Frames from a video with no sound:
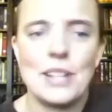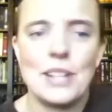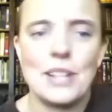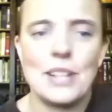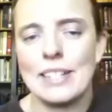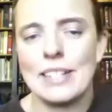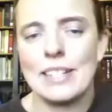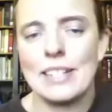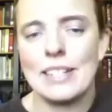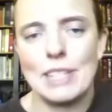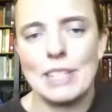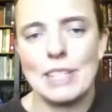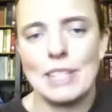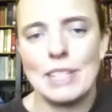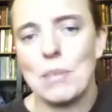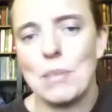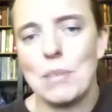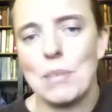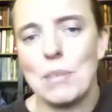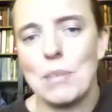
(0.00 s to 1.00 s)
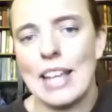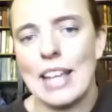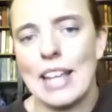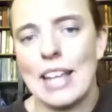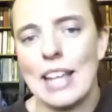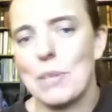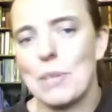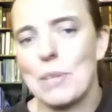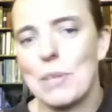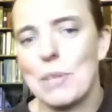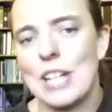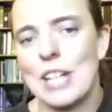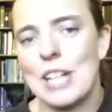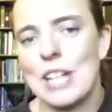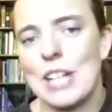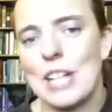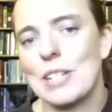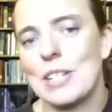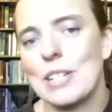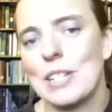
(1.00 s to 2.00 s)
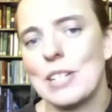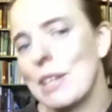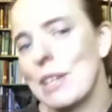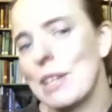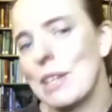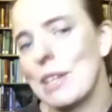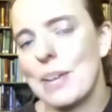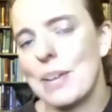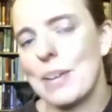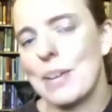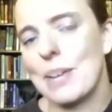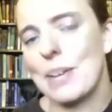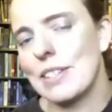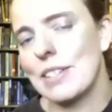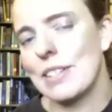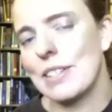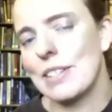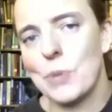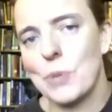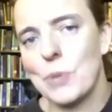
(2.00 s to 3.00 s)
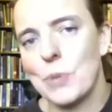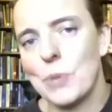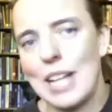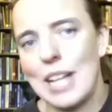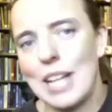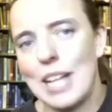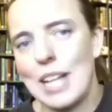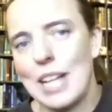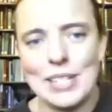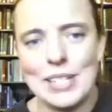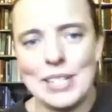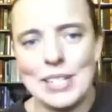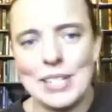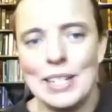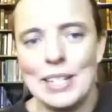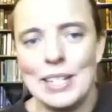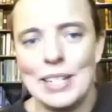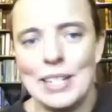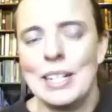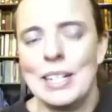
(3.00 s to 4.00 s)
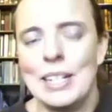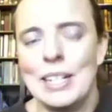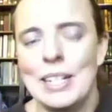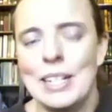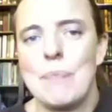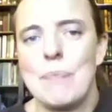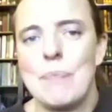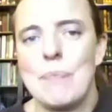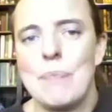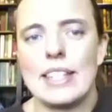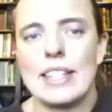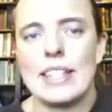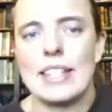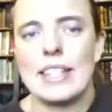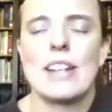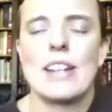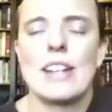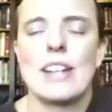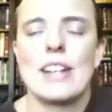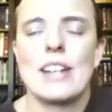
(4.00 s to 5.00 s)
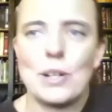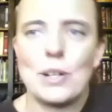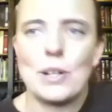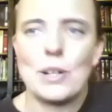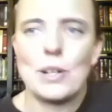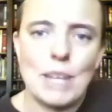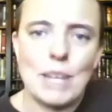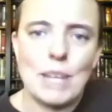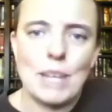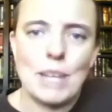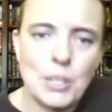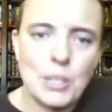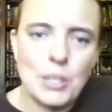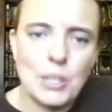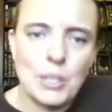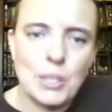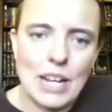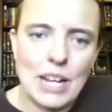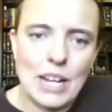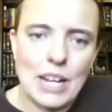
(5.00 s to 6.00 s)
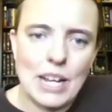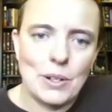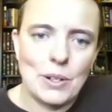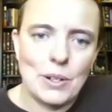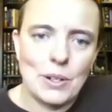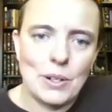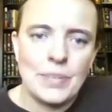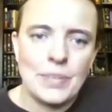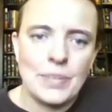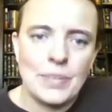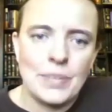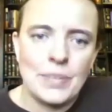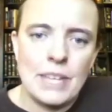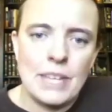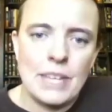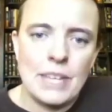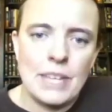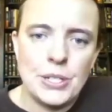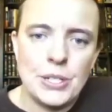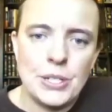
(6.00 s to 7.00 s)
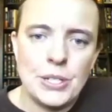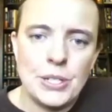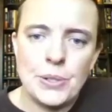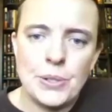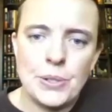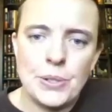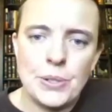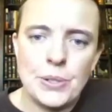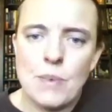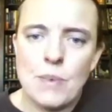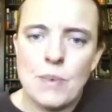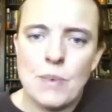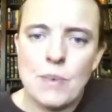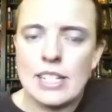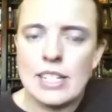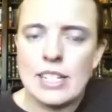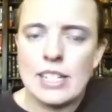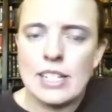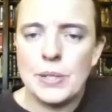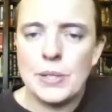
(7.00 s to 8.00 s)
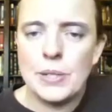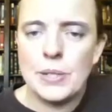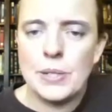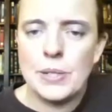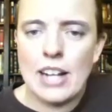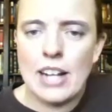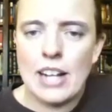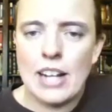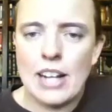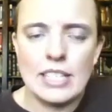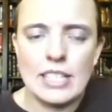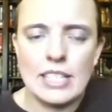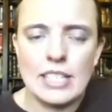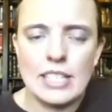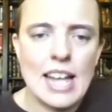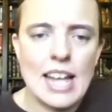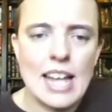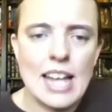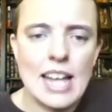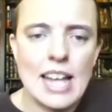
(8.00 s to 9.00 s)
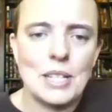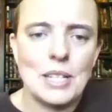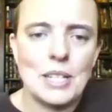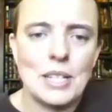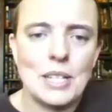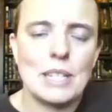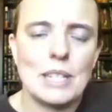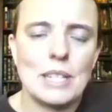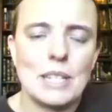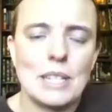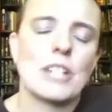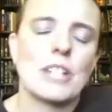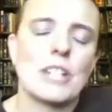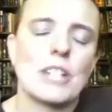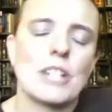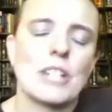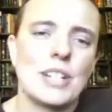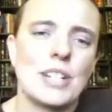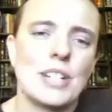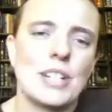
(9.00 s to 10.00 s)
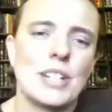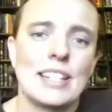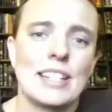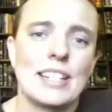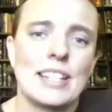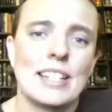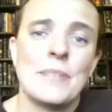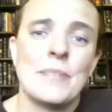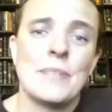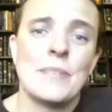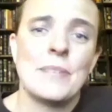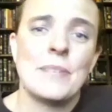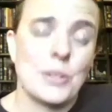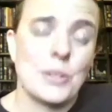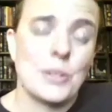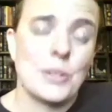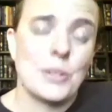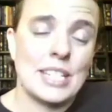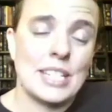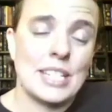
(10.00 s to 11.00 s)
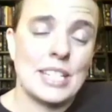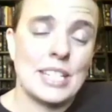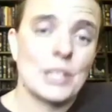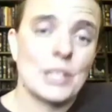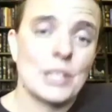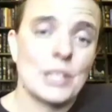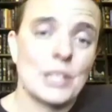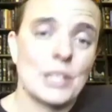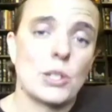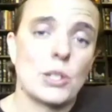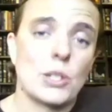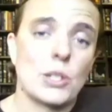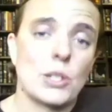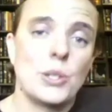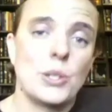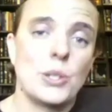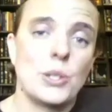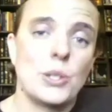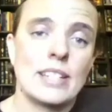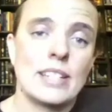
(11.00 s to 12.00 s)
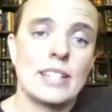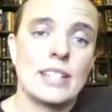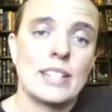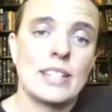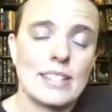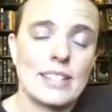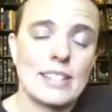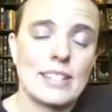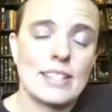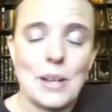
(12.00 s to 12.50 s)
You can play the game where you change your emails around to avoid having to pay the $10 a month or whatever. If you do want to actually download it, make sure you get those deals for students.